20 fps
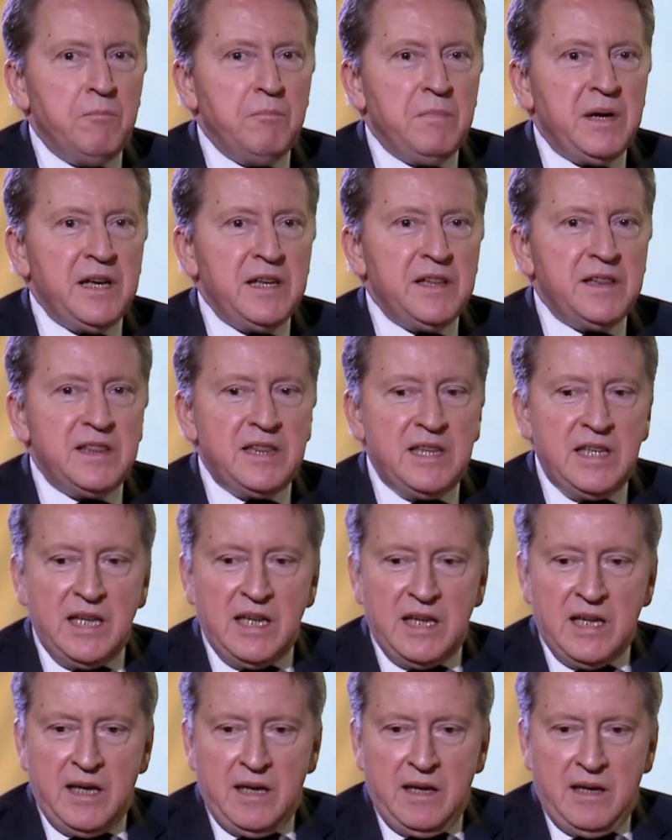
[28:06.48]
made
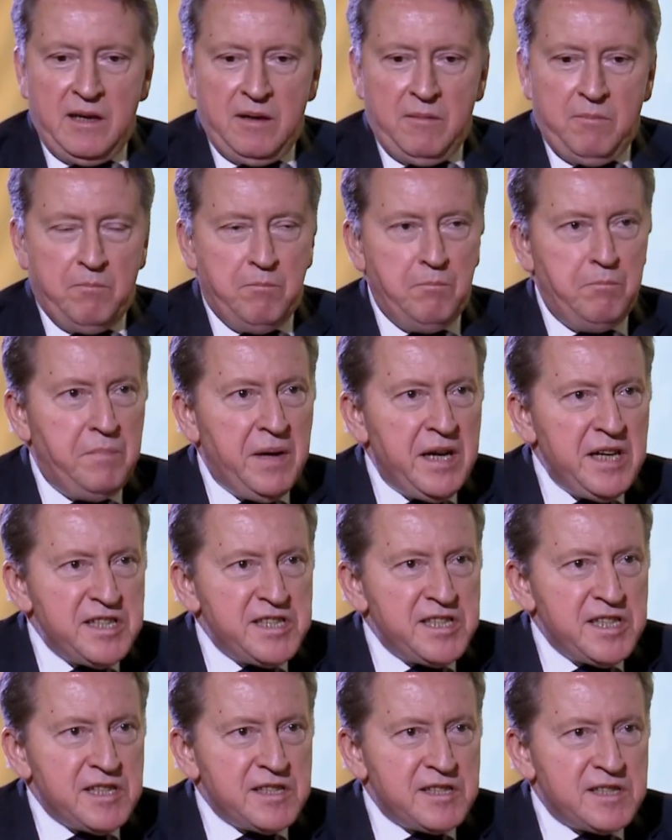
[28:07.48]
the
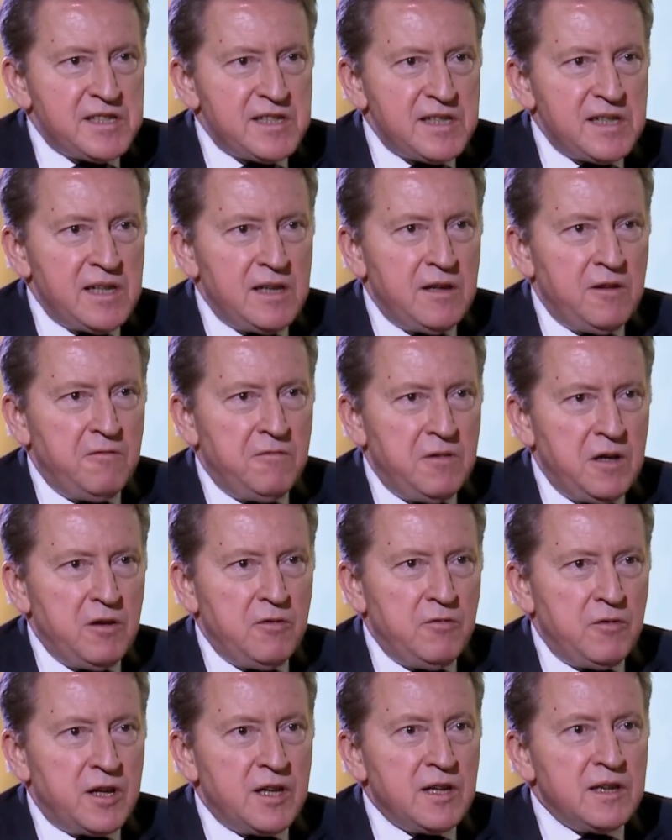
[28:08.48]
basis of
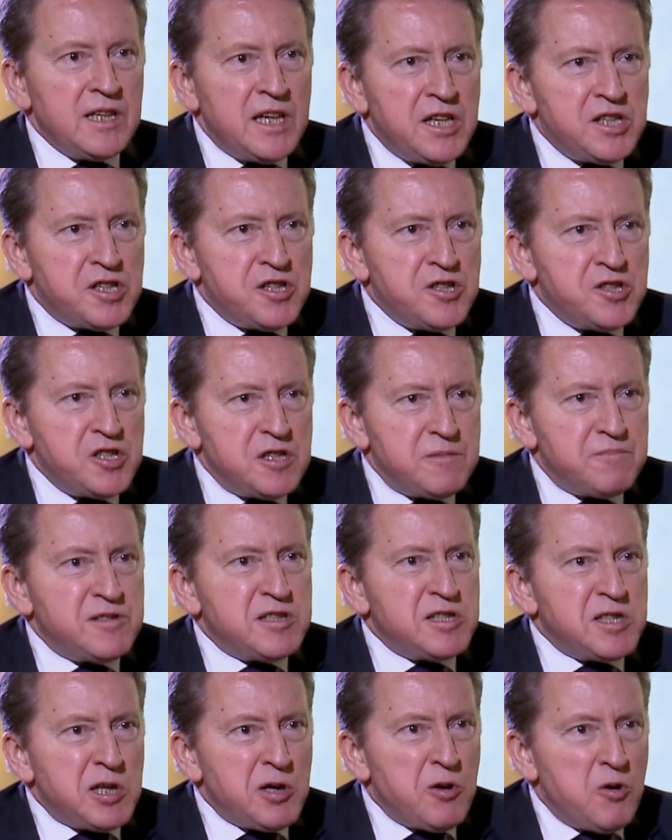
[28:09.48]
our relationship
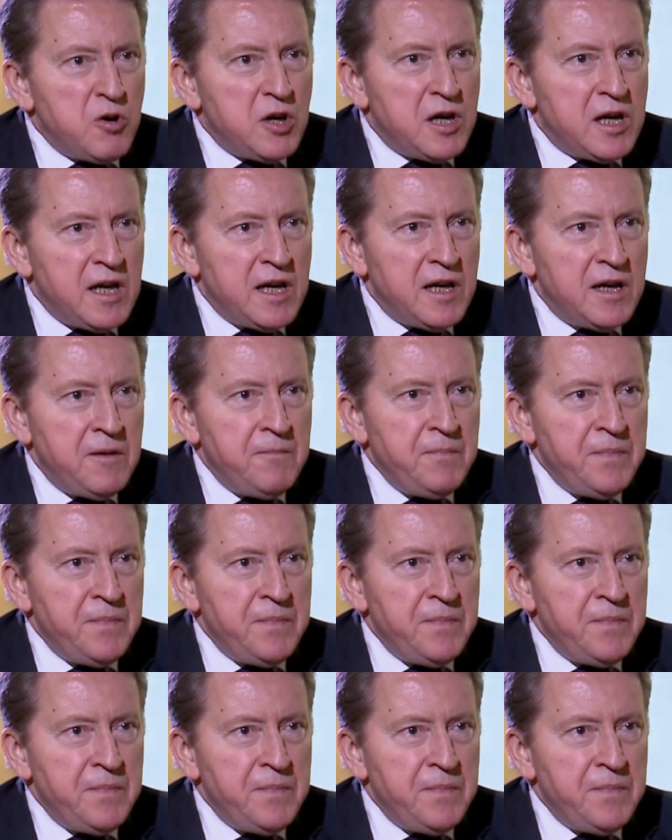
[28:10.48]
stronger.